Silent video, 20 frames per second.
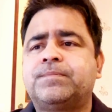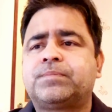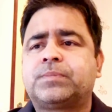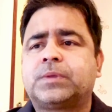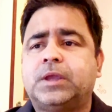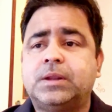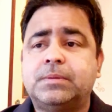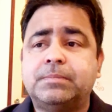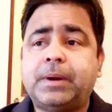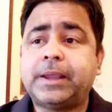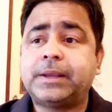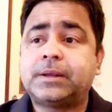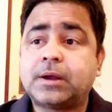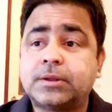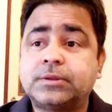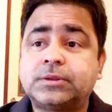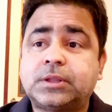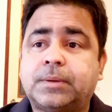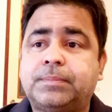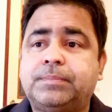in My
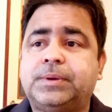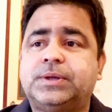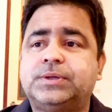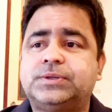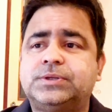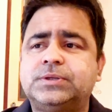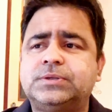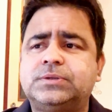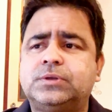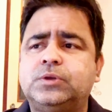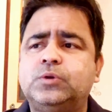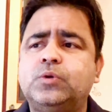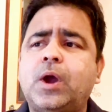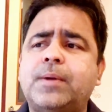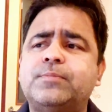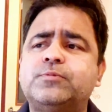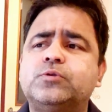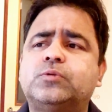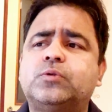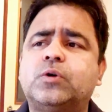Kanta pages, you
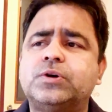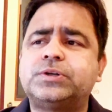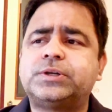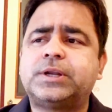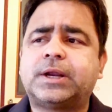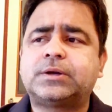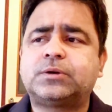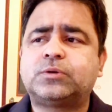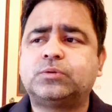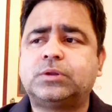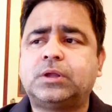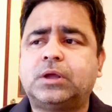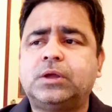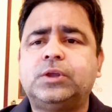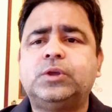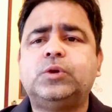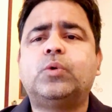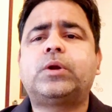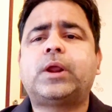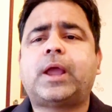have to contact to
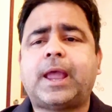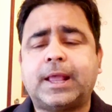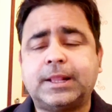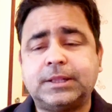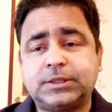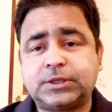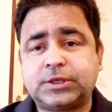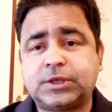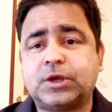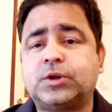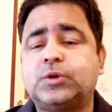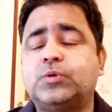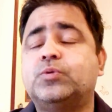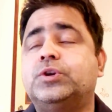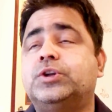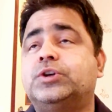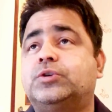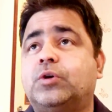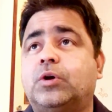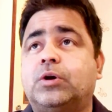your healthcare
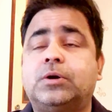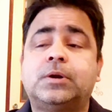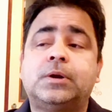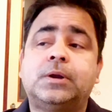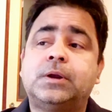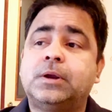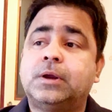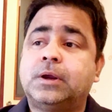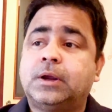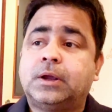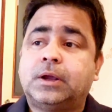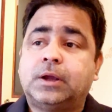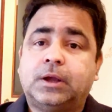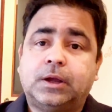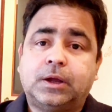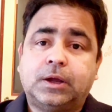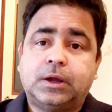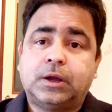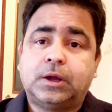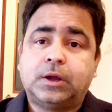unit or
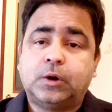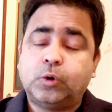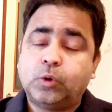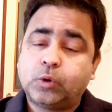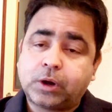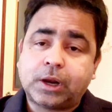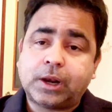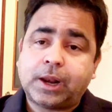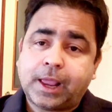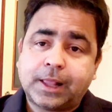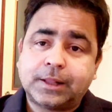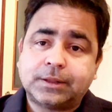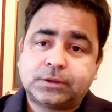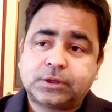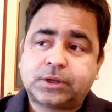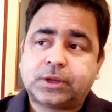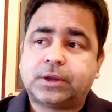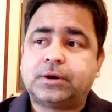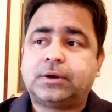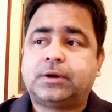local
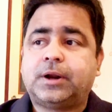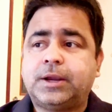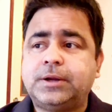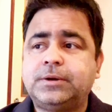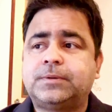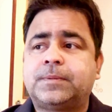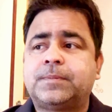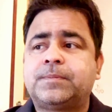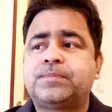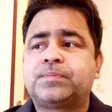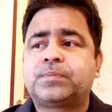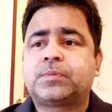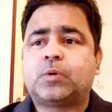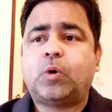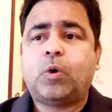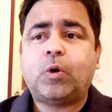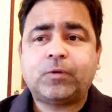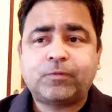healthcare, right, or